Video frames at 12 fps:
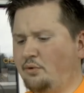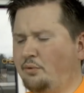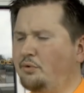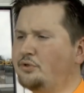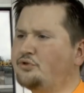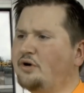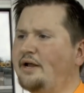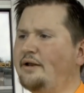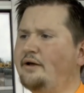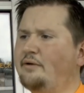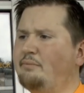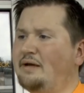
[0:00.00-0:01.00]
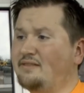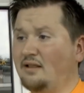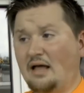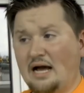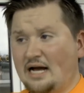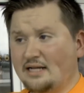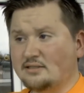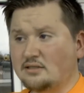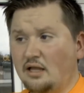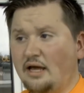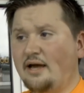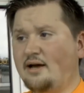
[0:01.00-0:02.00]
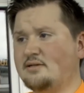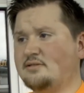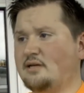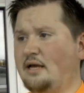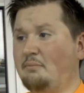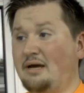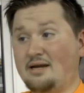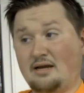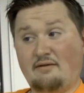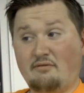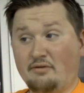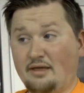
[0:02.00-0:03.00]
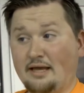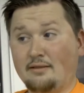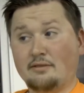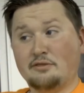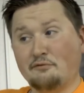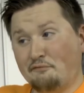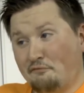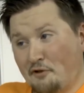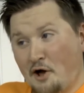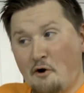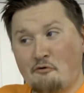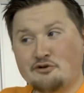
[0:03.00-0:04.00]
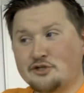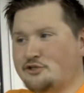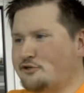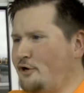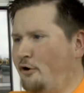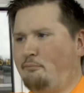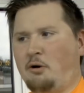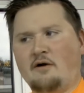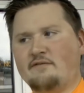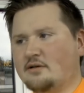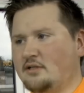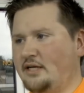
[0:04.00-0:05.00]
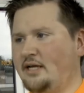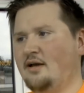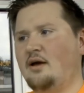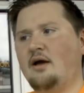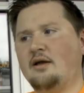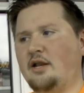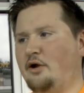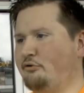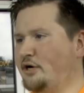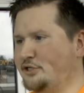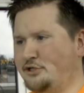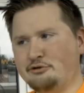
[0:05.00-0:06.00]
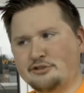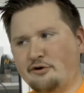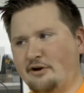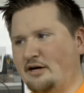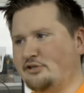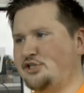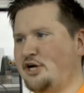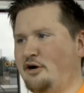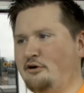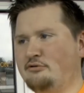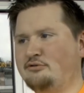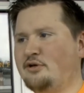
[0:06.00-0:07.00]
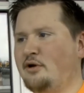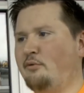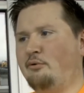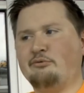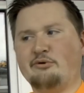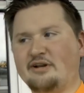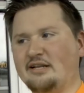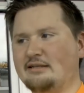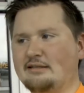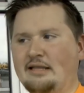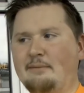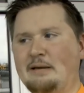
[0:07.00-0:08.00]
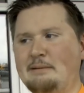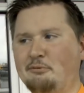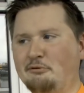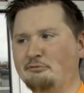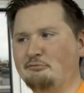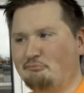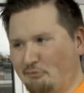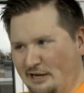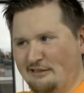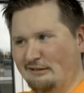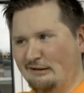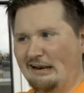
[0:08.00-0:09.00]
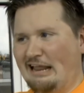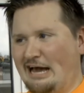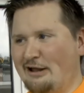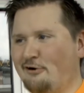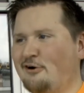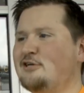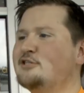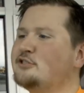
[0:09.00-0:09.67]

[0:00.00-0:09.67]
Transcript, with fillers: We want to try to make the lines less and make everything, the flow just go perfectly. You know, we've got two sold out shows. We want to let people breathe a little lighter.